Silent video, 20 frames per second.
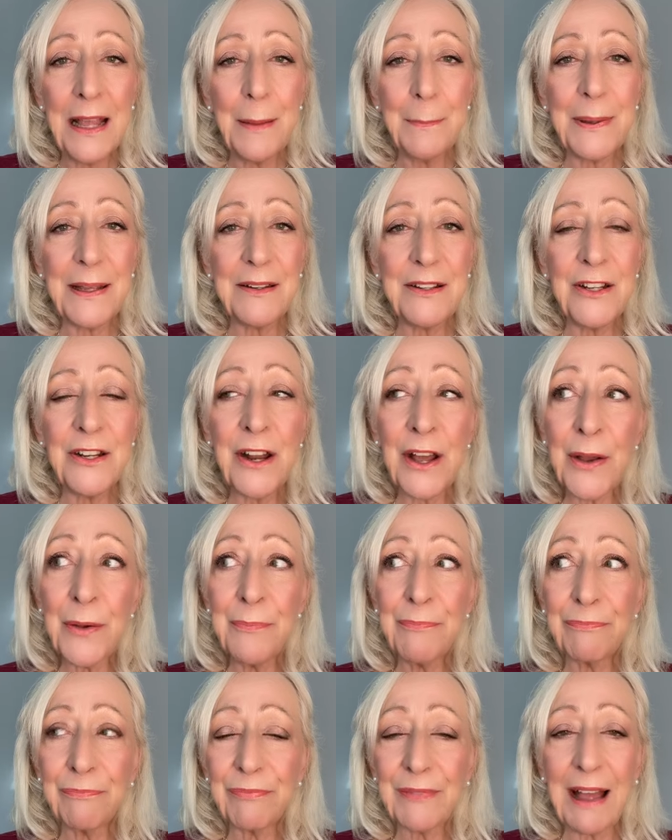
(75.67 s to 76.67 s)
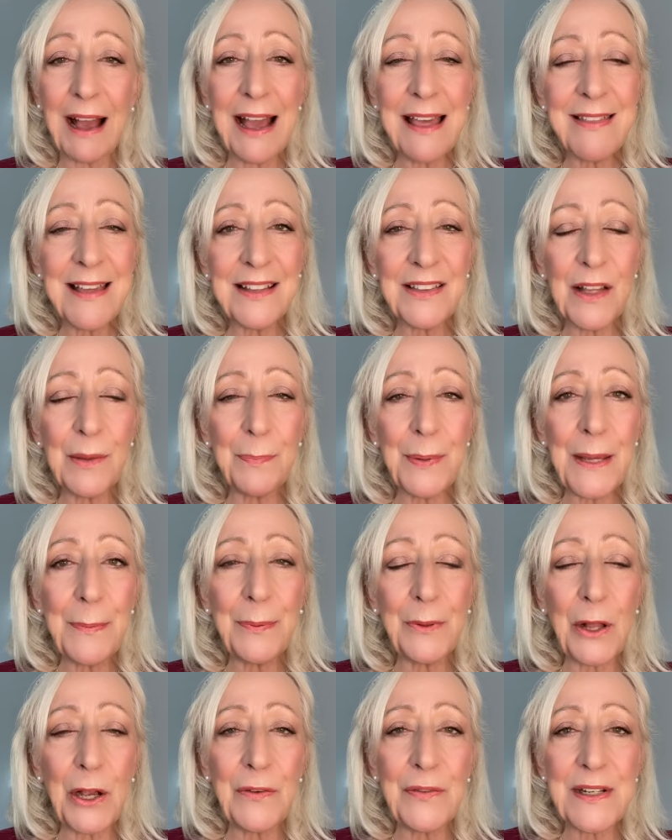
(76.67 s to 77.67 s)
But you know I think that
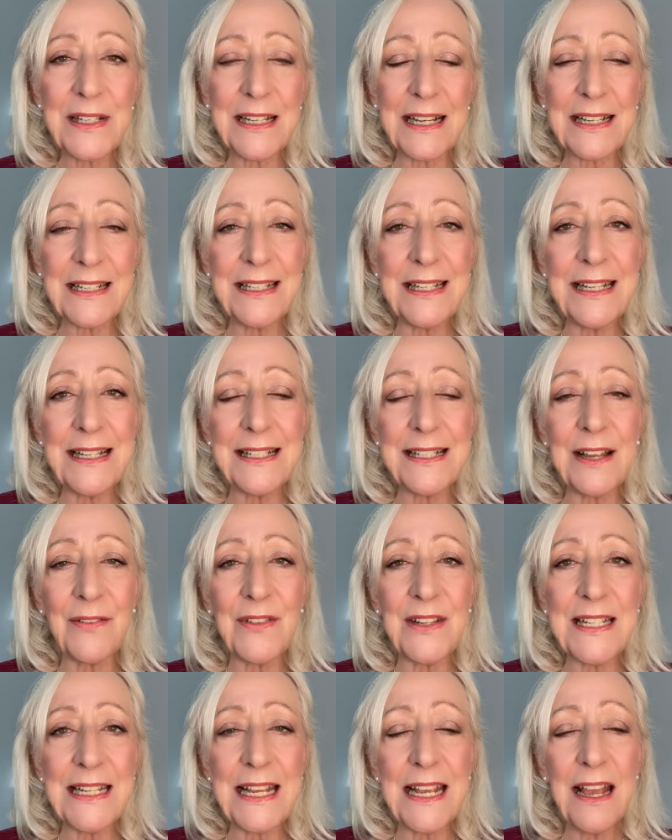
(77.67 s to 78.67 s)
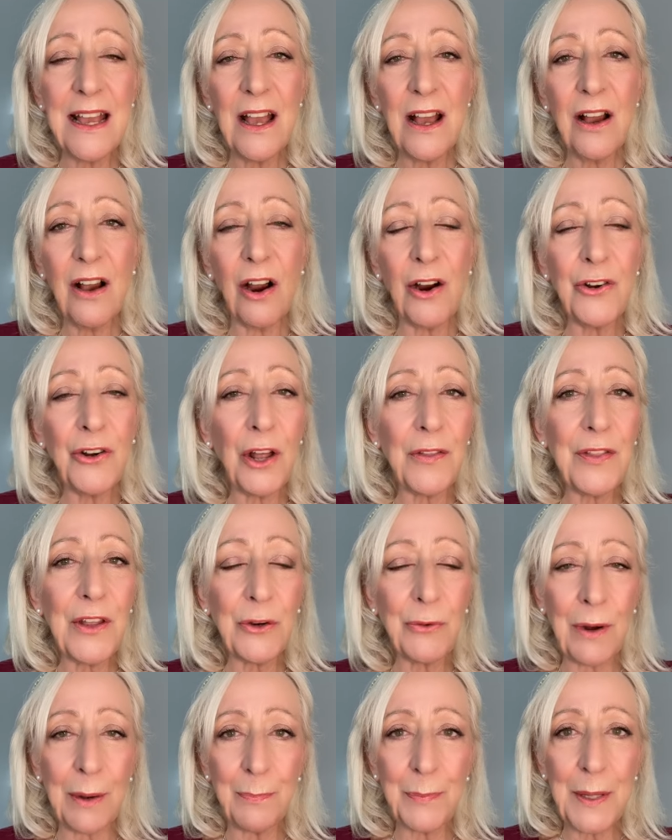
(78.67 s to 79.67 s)
people over 60 and 70 are not
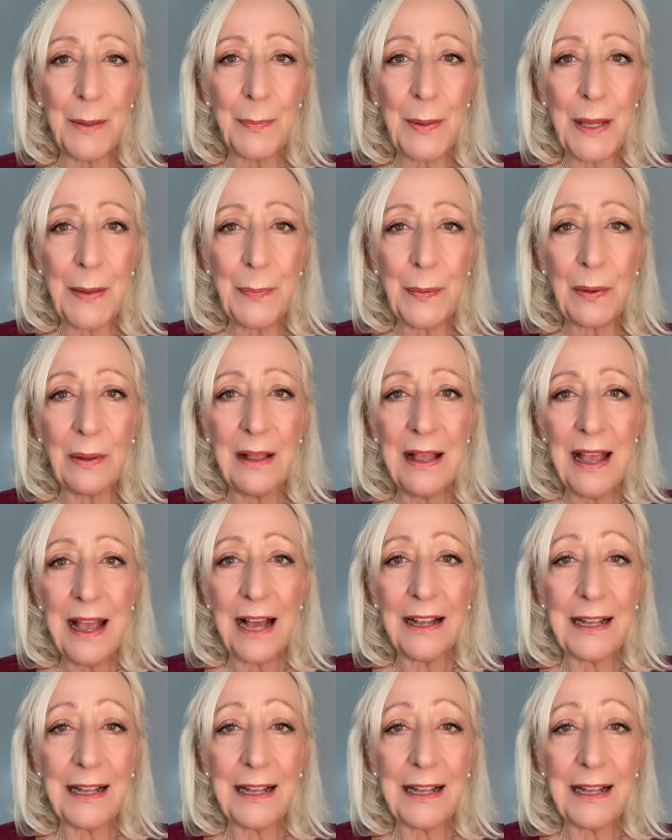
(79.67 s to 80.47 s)
the grumpy people.